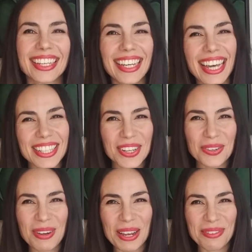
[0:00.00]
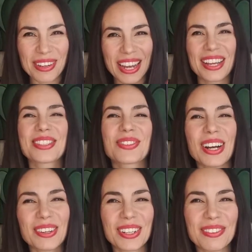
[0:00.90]
Hello, my friends.
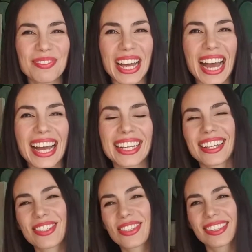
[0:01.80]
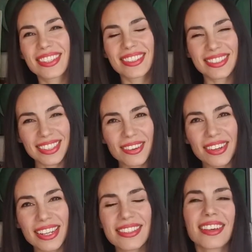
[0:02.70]
Welcome back to this
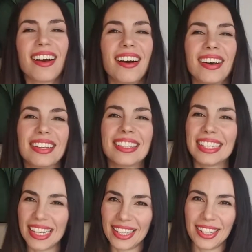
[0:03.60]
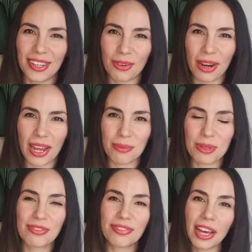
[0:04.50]
series on the Enneagram,
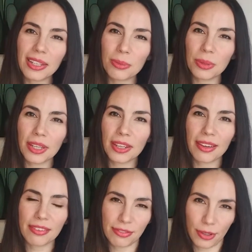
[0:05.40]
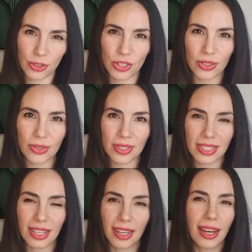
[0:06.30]
Developing Virtues,
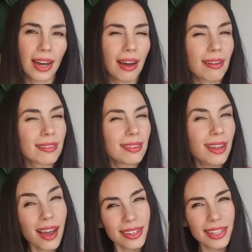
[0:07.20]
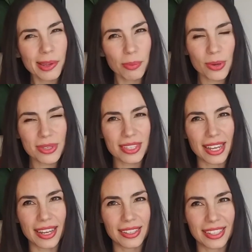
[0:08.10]
Unlocking
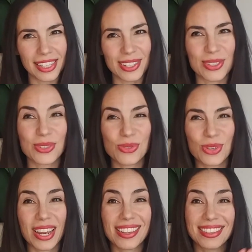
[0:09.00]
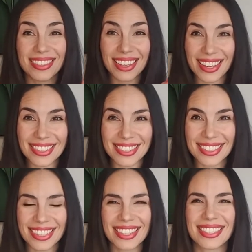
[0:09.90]
Personality to Transcend
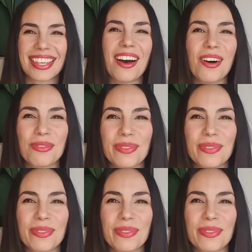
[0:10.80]
the Self.